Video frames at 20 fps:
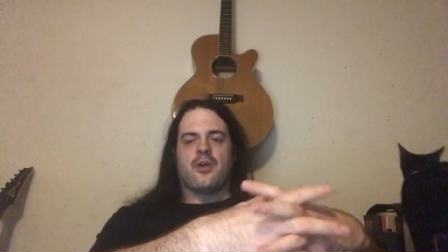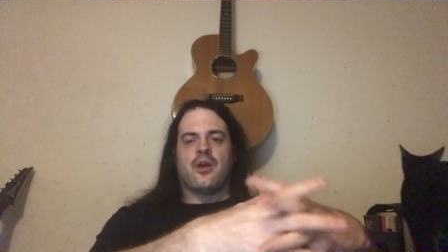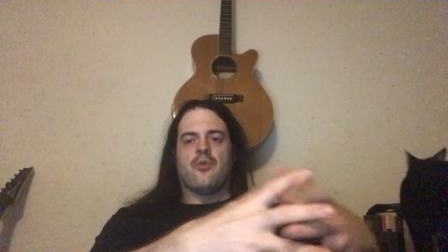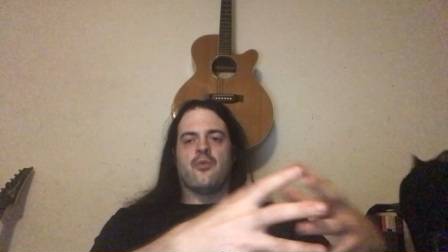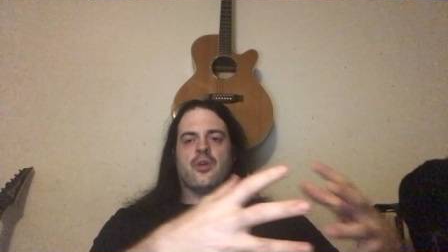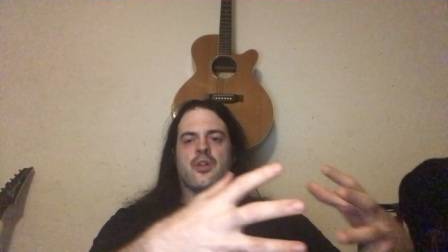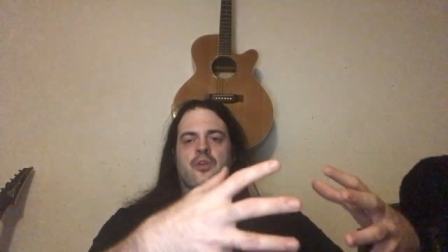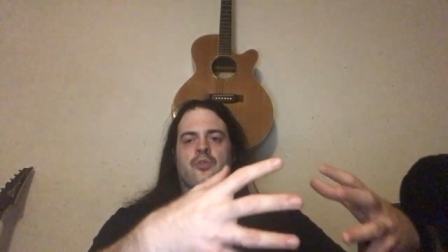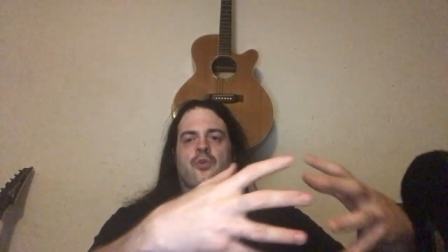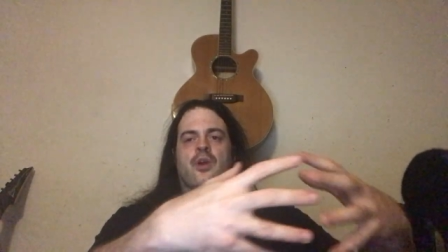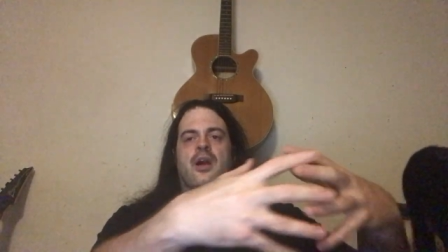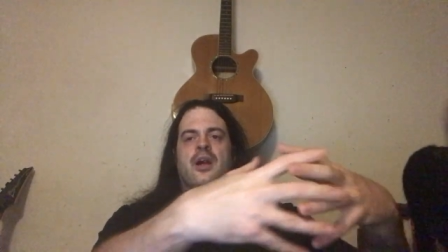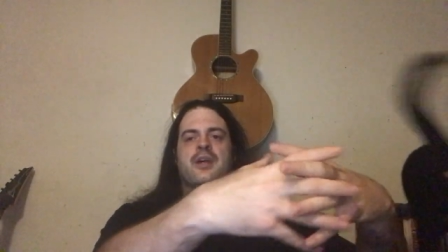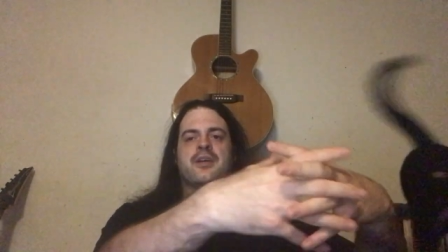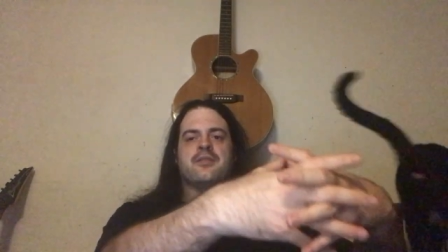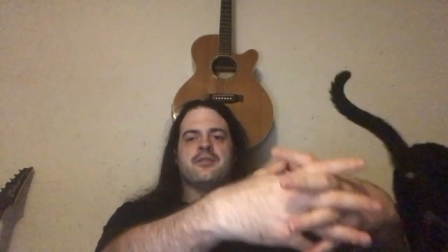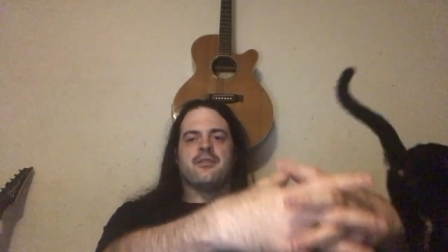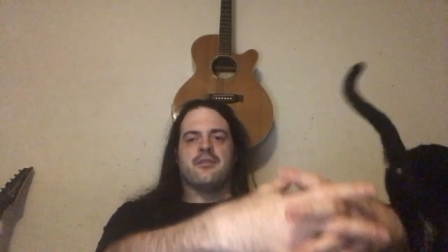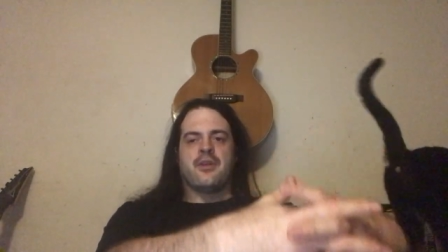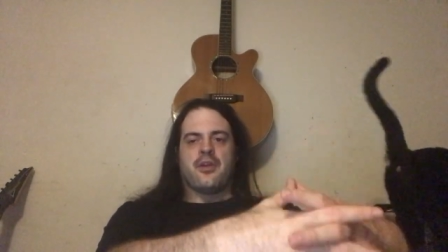will
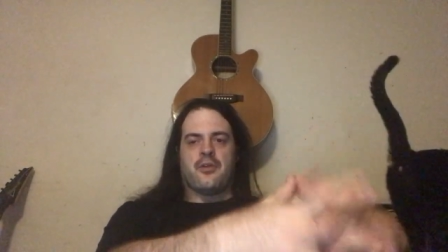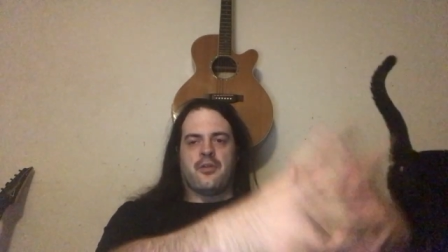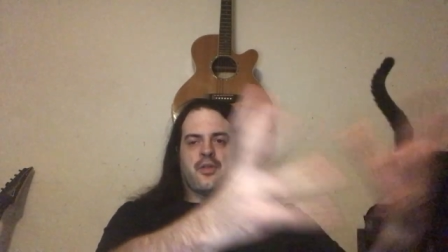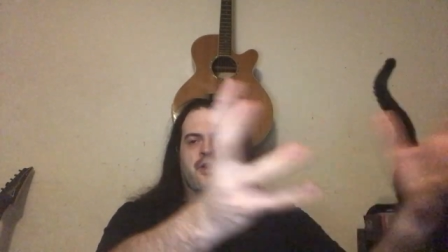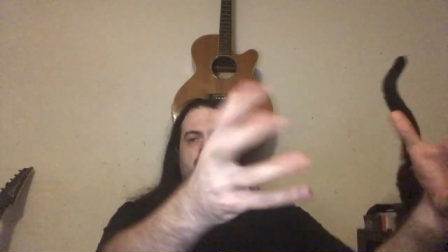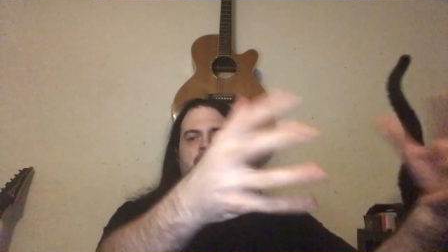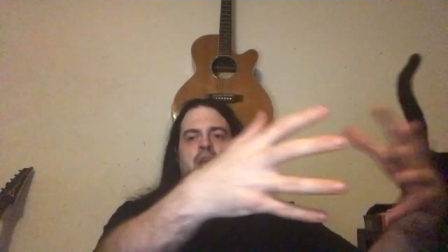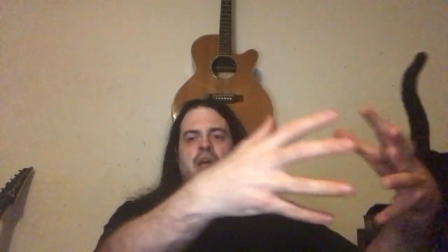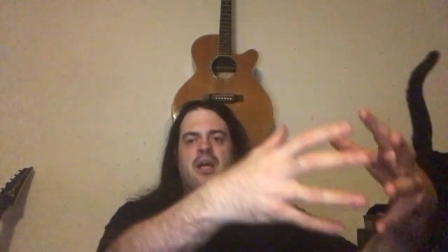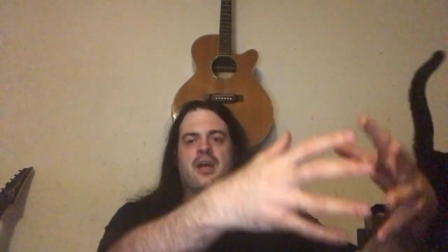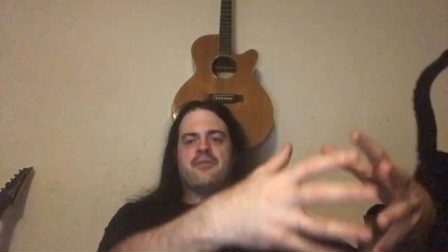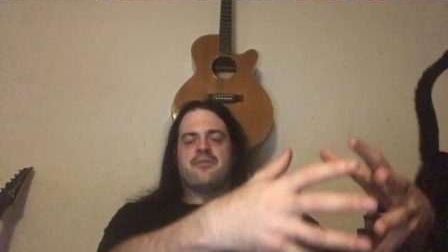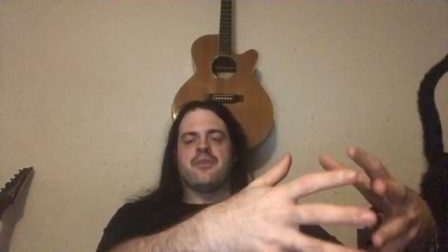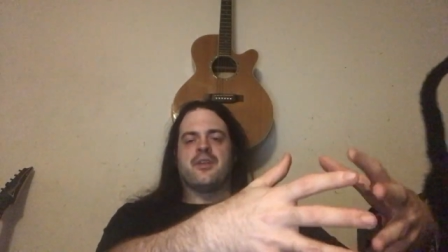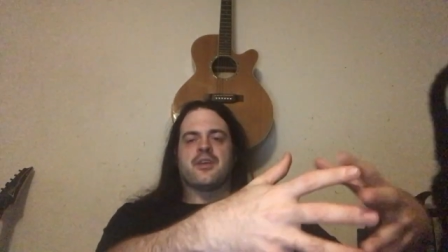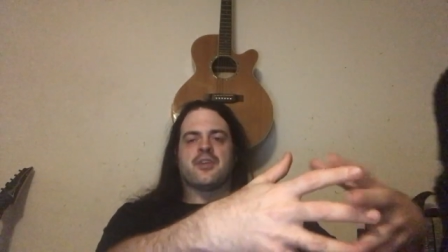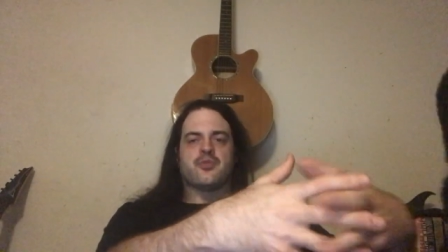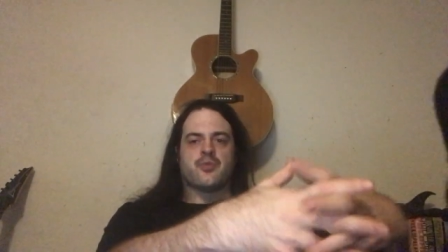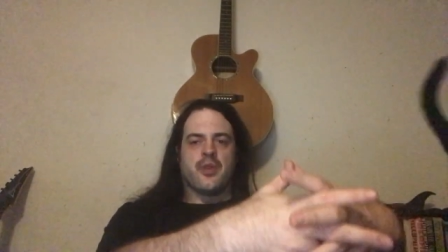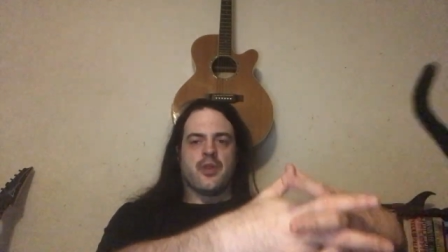arise their their
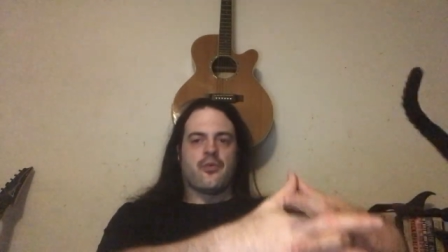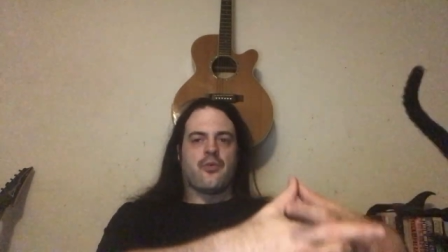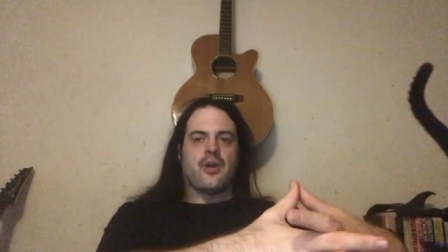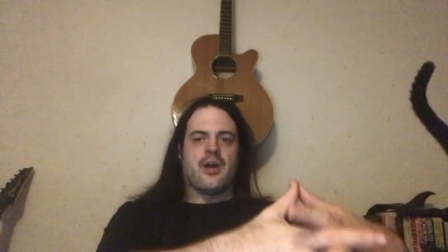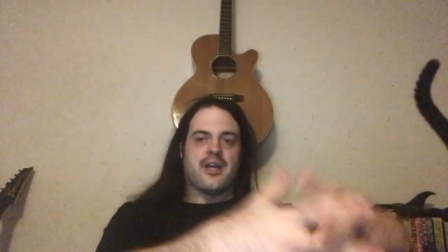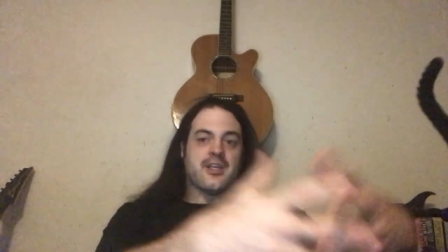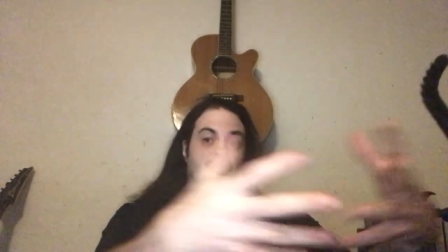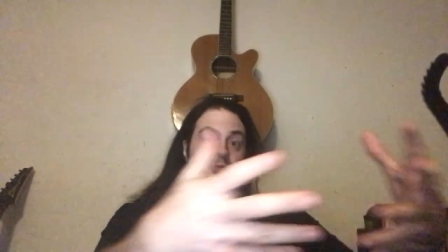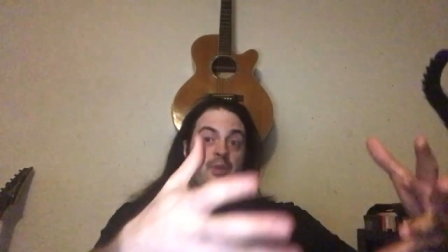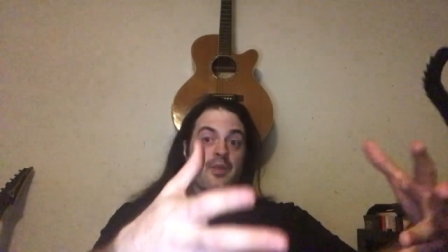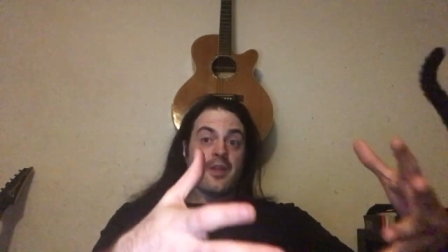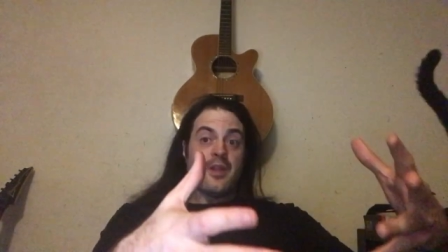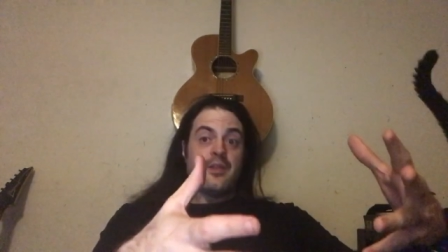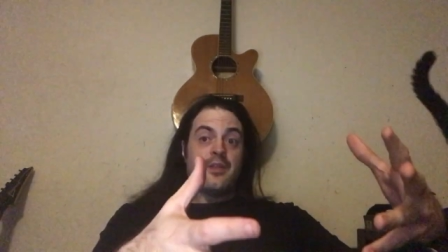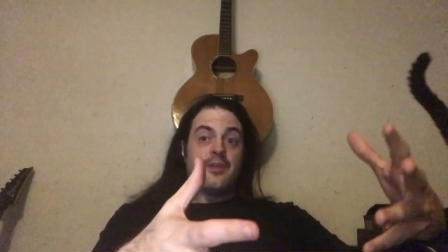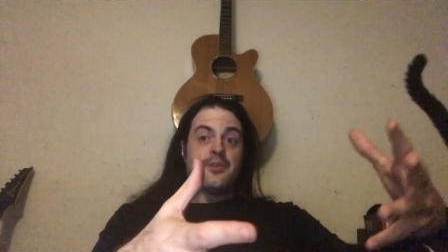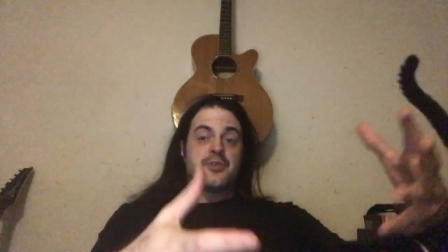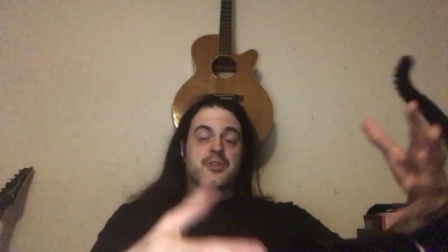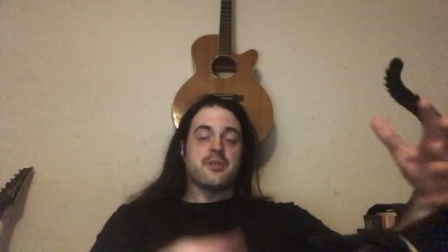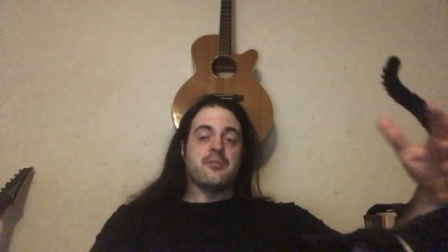conflicts will arise within
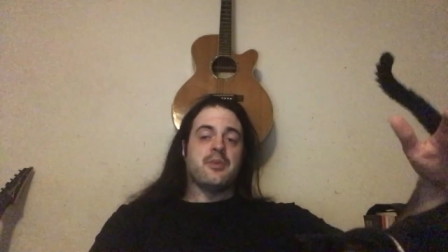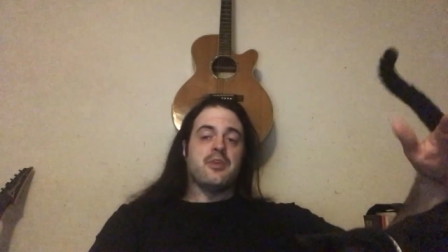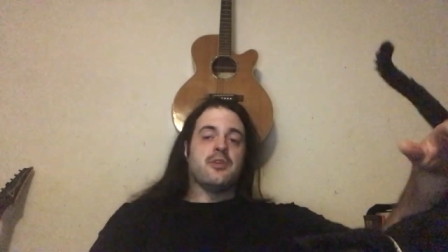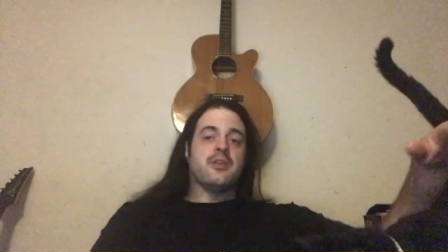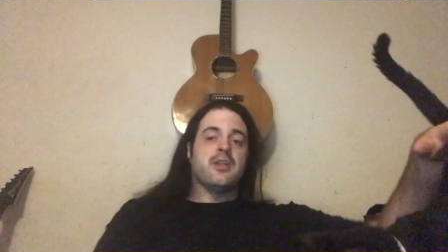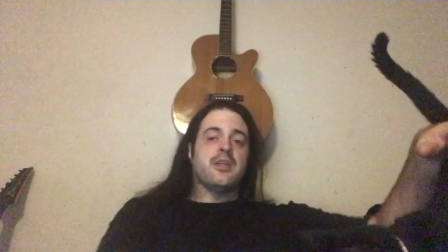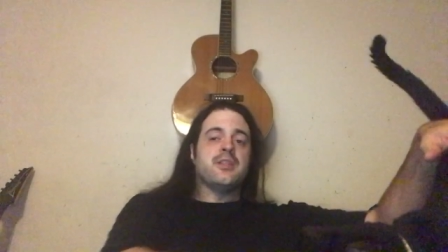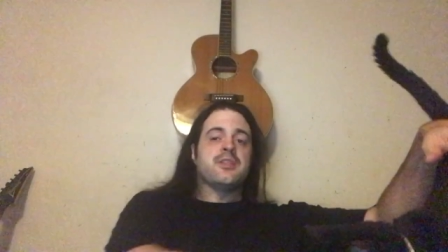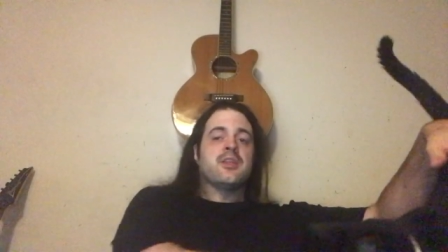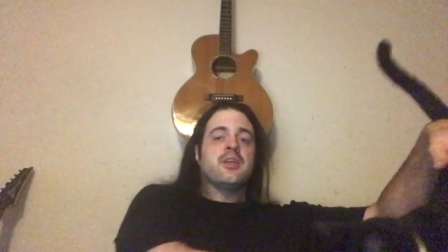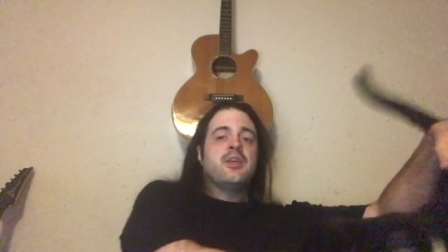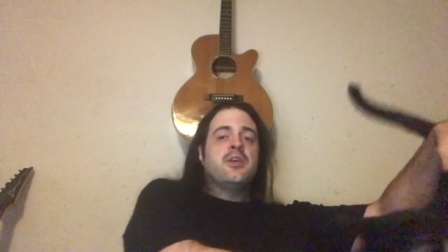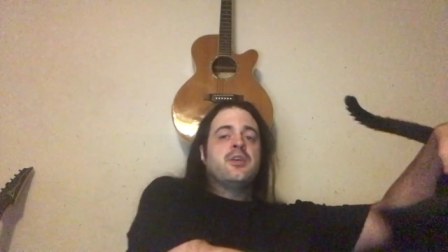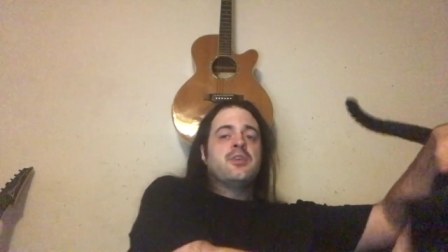those communities.